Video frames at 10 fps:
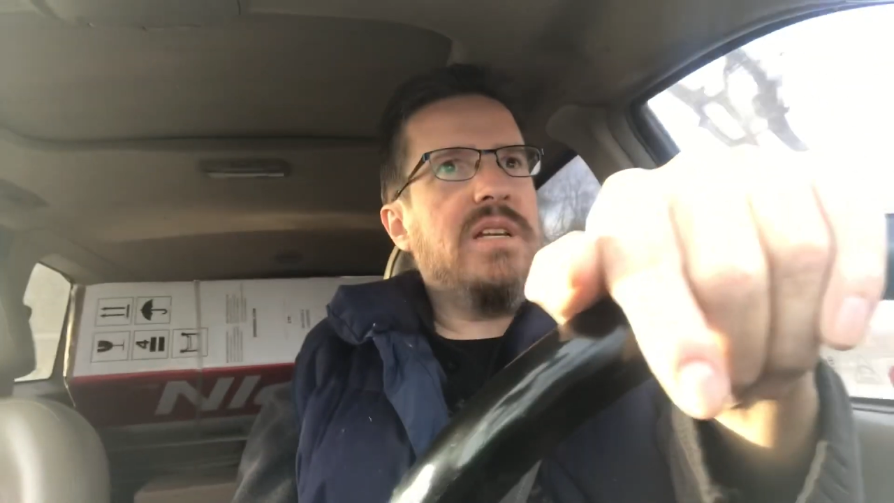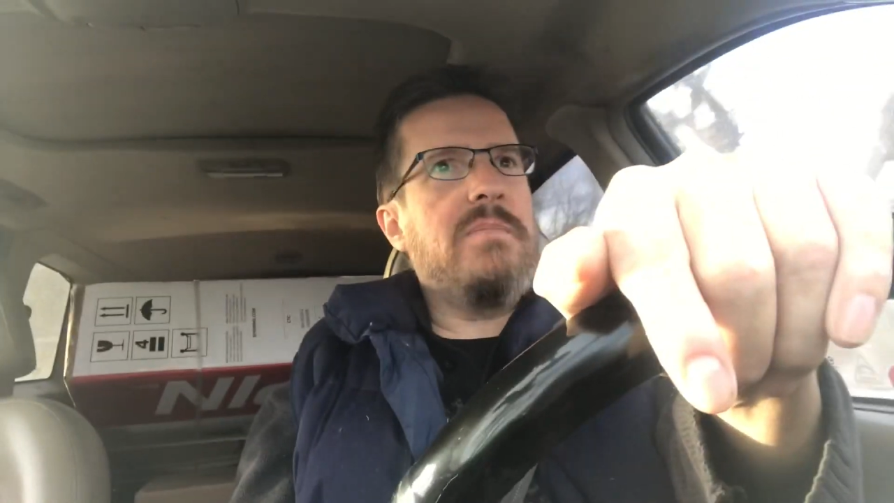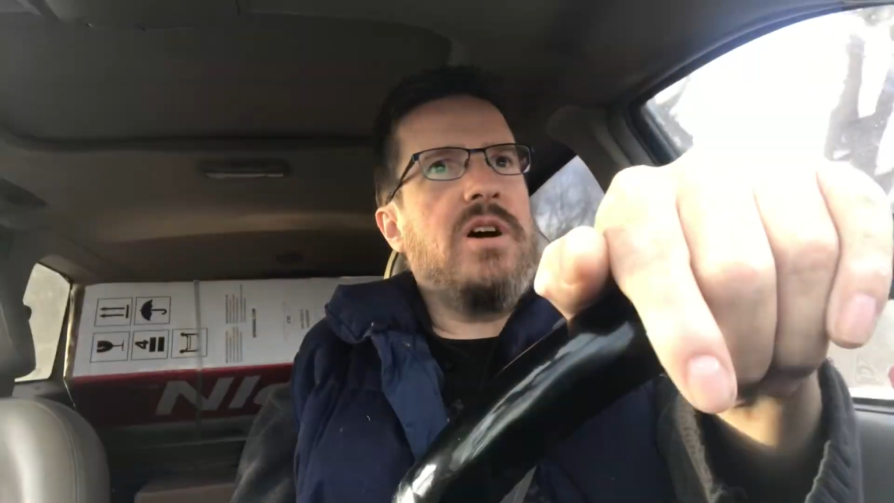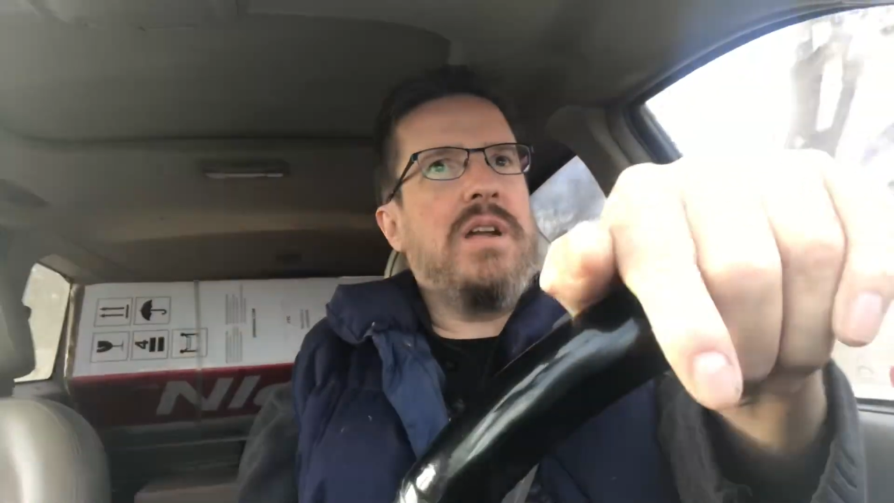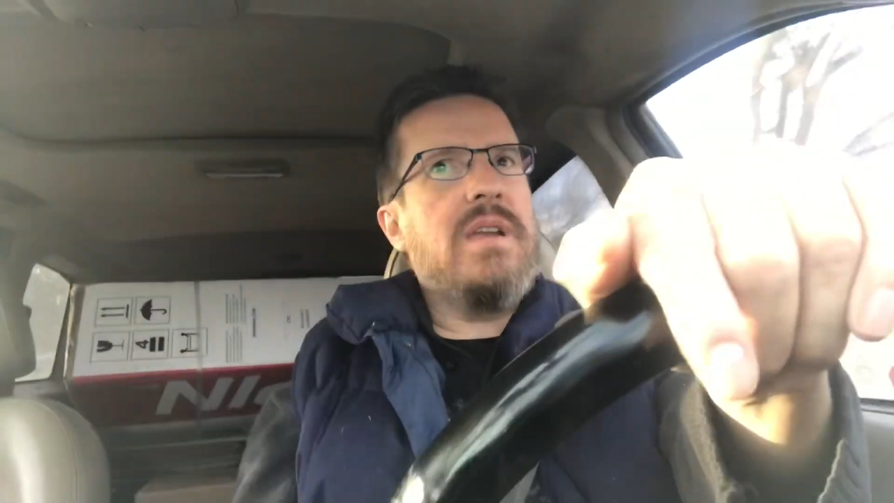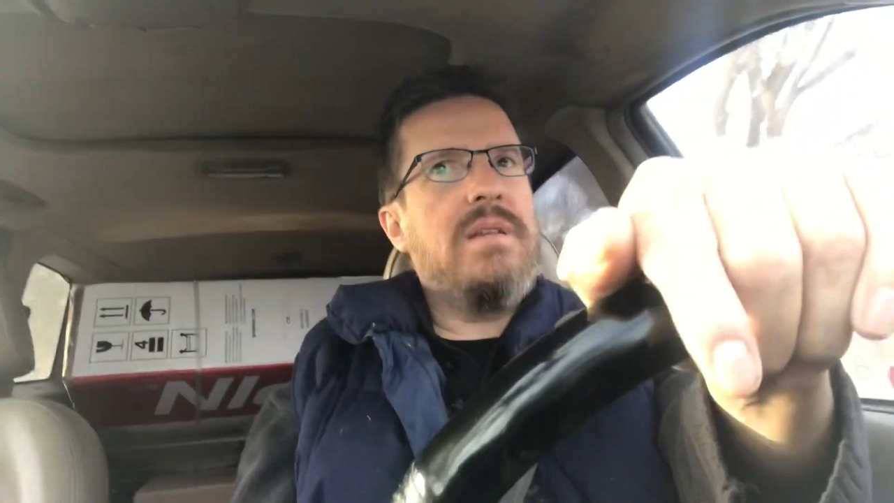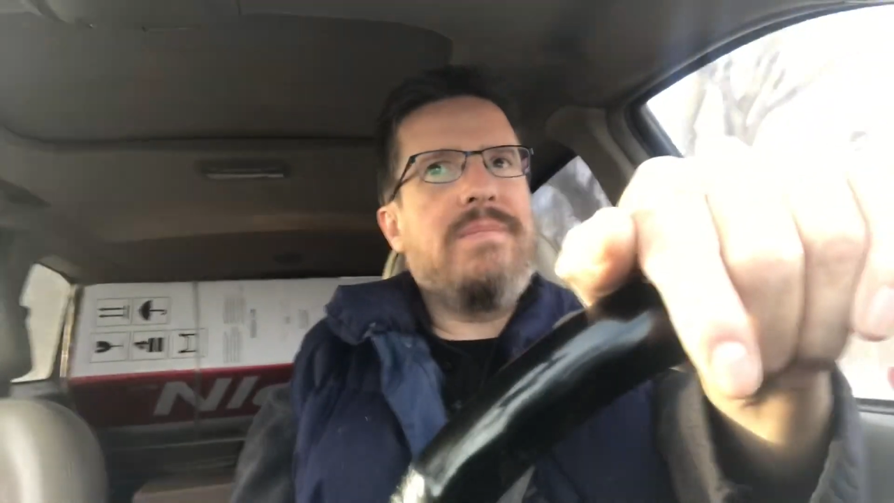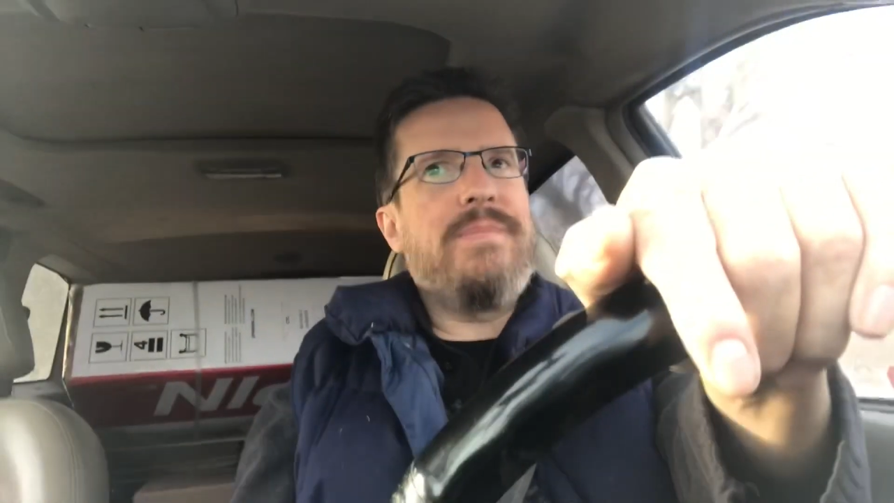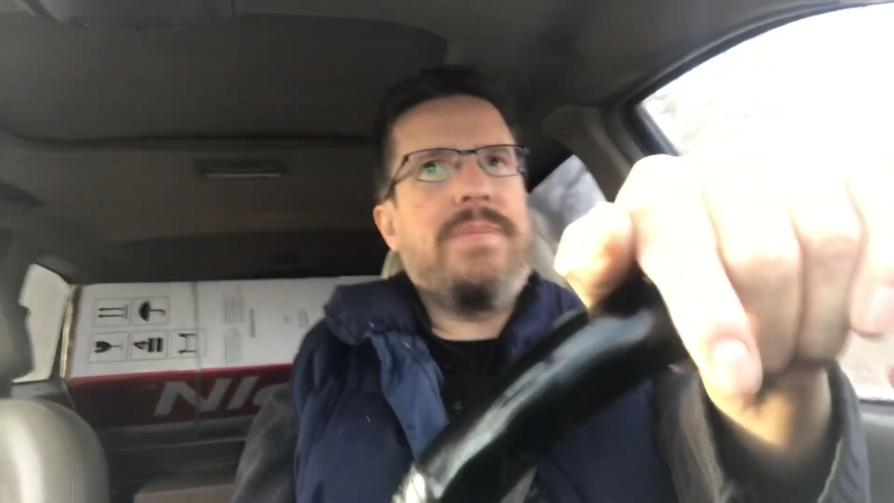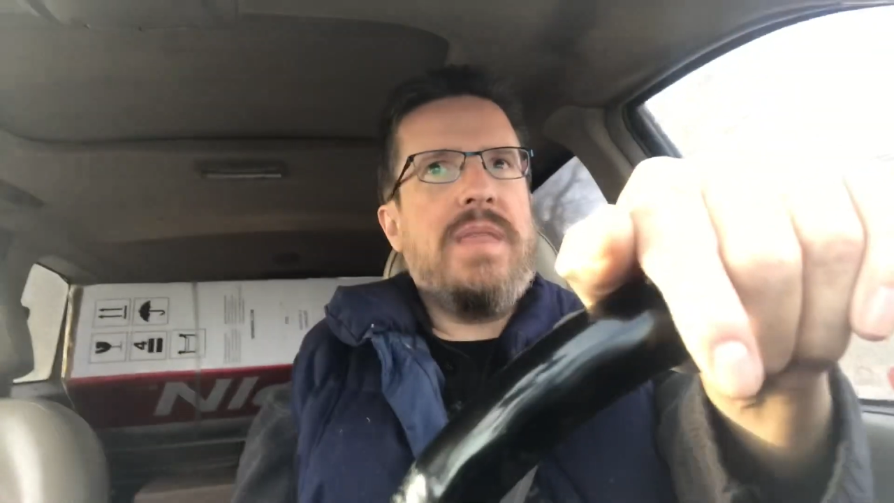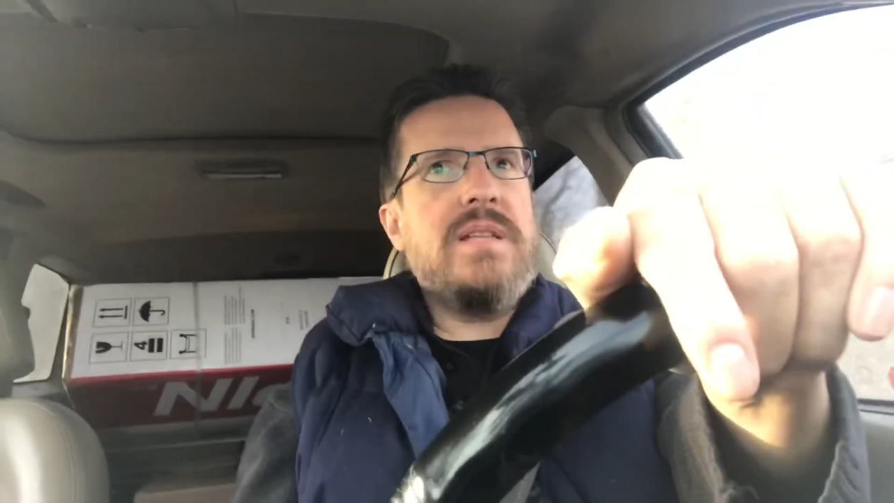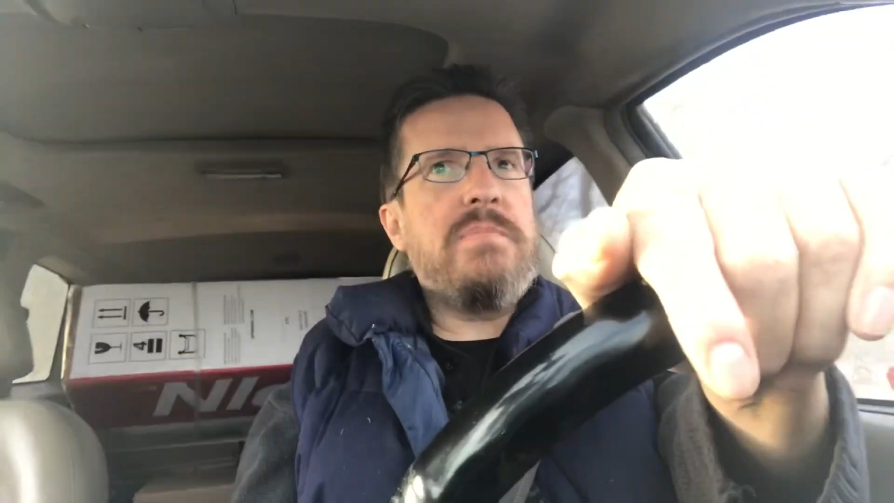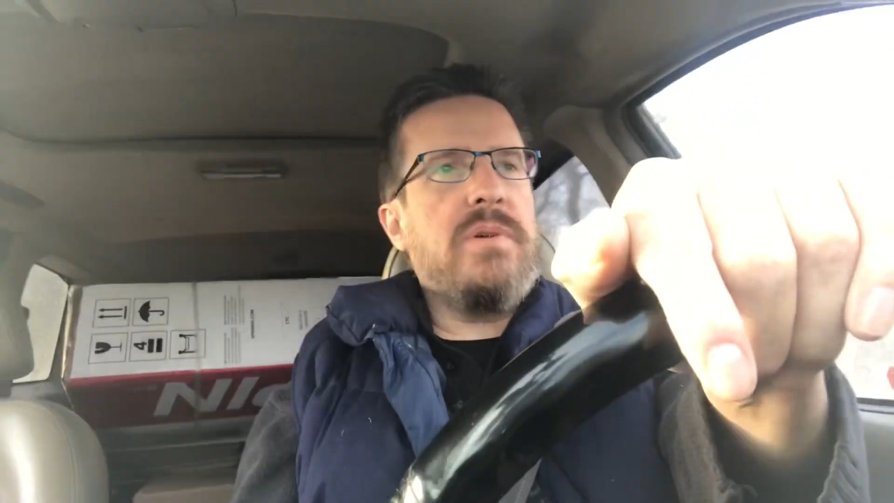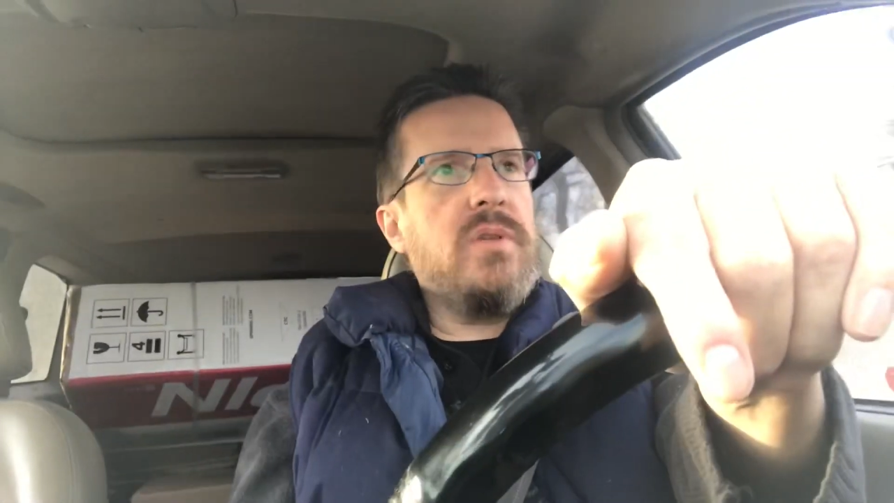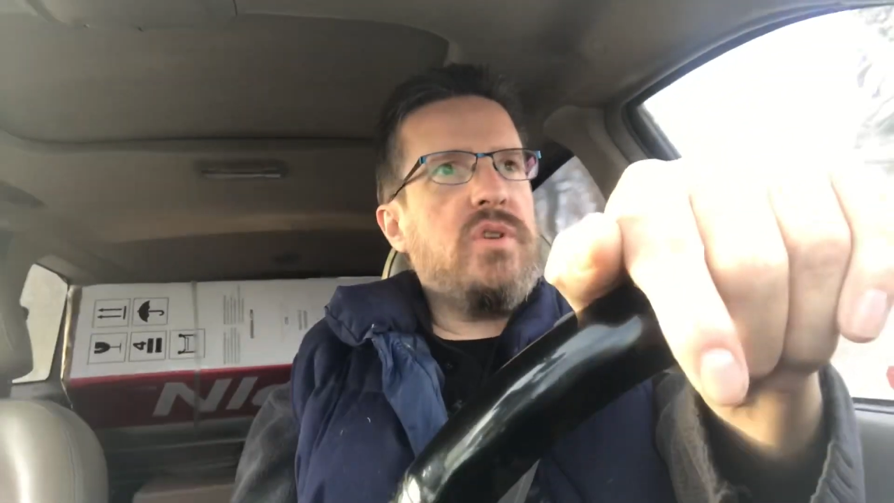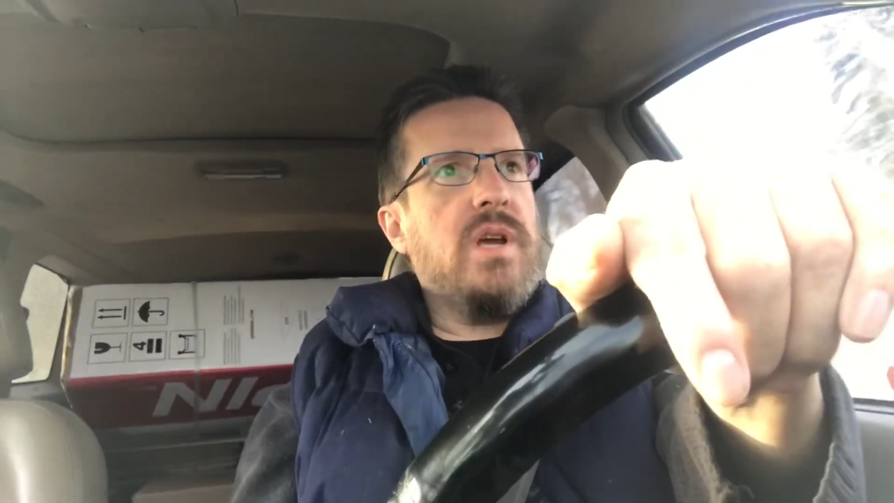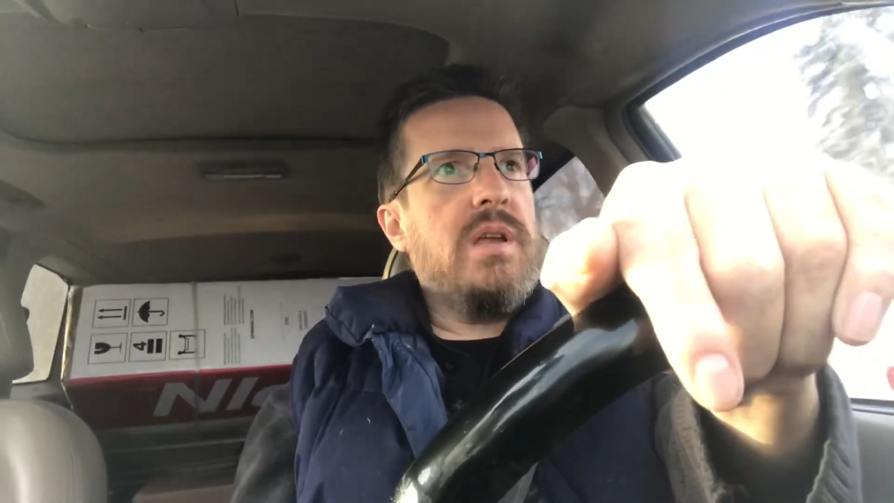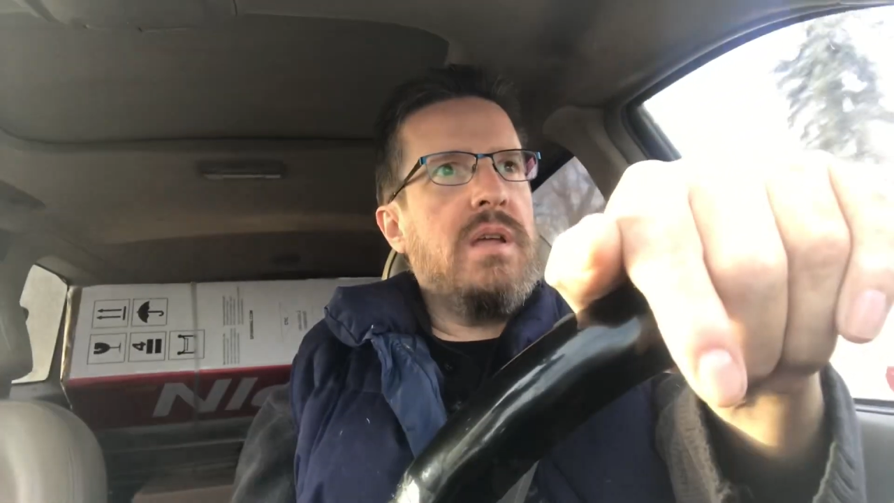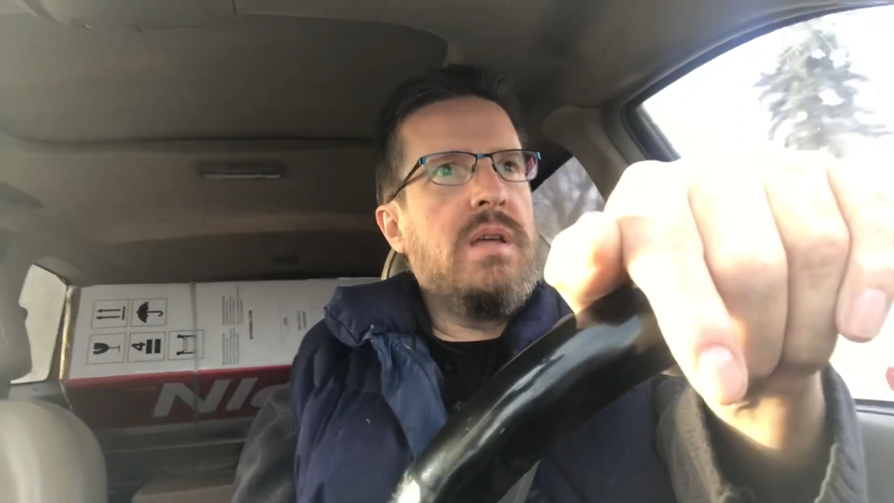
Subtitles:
come on. That's bullshit.